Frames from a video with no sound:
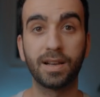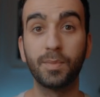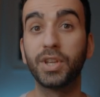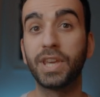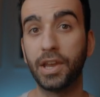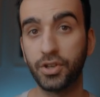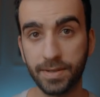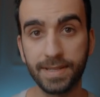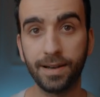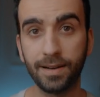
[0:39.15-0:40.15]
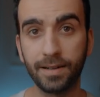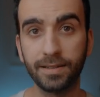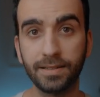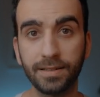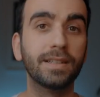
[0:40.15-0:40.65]
Communication is
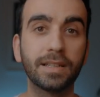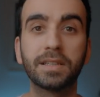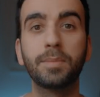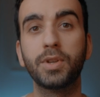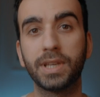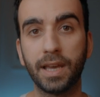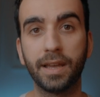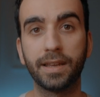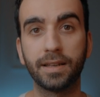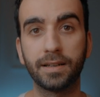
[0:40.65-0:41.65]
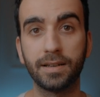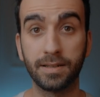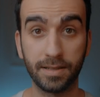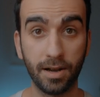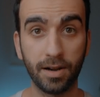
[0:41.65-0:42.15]
hard, not communicating
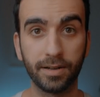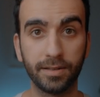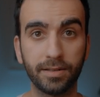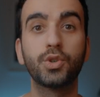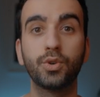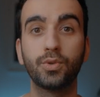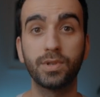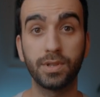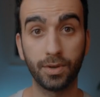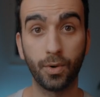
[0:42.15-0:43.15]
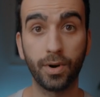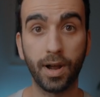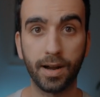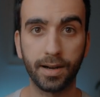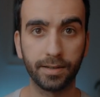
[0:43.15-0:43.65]
is hard, choose your
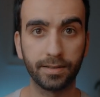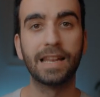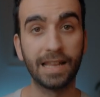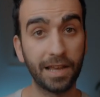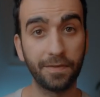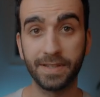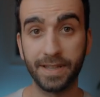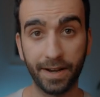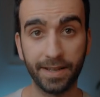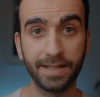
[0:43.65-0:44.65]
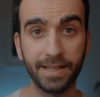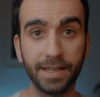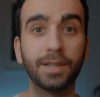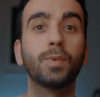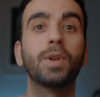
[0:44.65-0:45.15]
heart. Life is not easy,
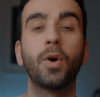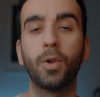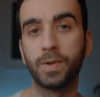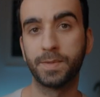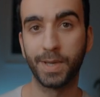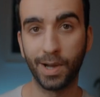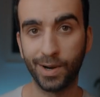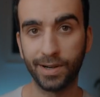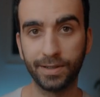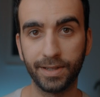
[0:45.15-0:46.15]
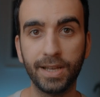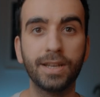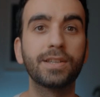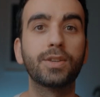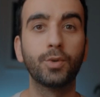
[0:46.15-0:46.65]
it will always be hard,
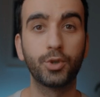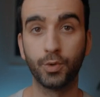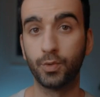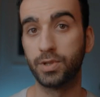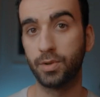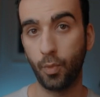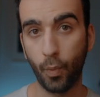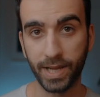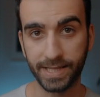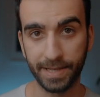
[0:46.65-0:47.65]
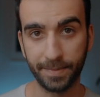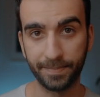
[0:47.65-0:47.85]
so choose wisely.